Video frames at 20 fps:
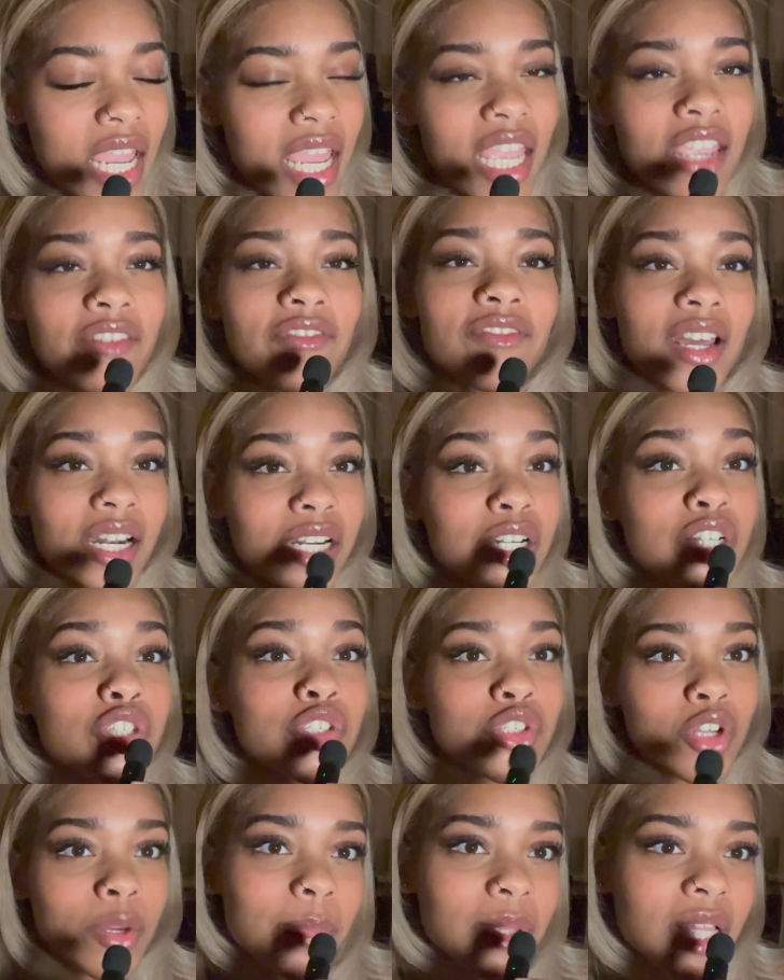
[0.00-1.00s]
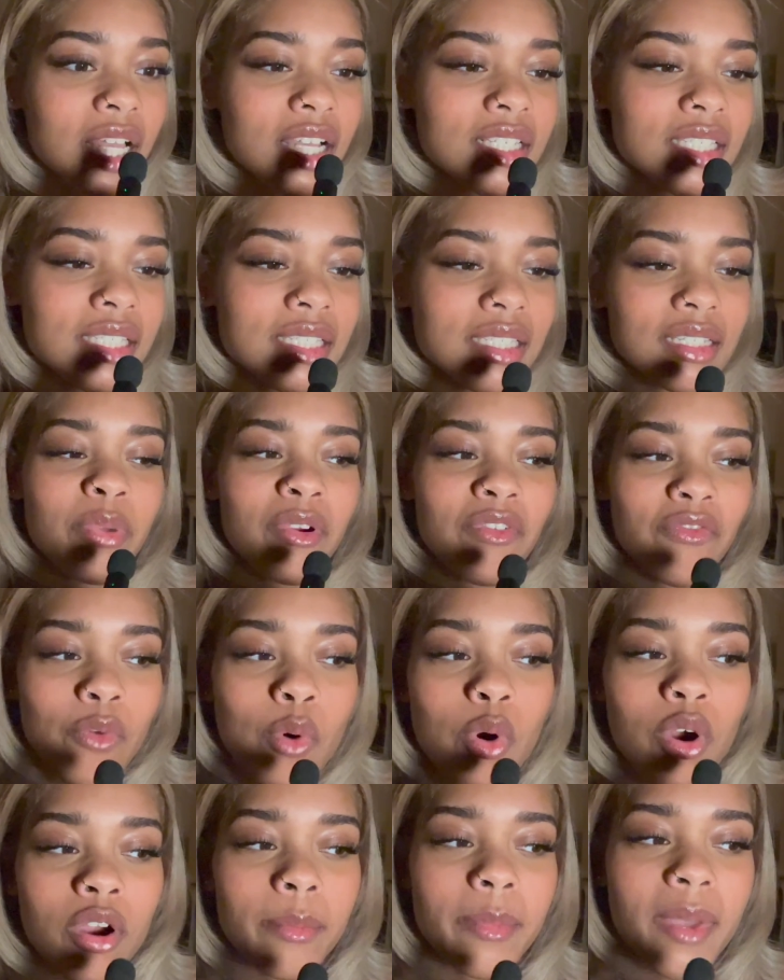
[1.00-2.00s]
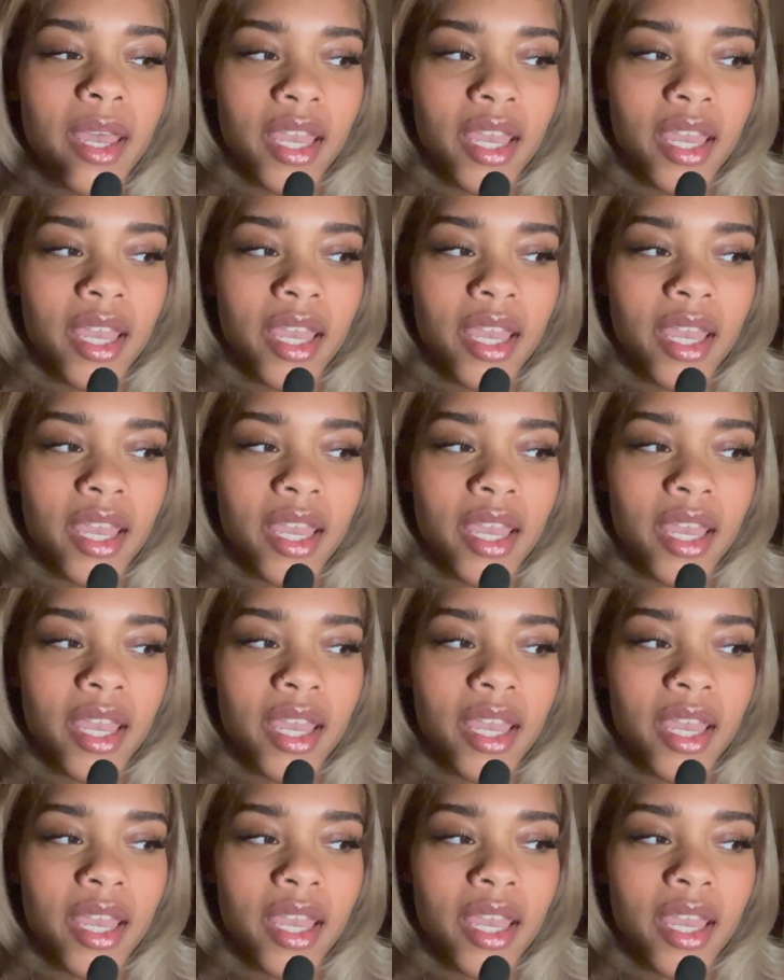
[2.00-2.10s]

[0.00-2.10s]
If not in a surplus, perform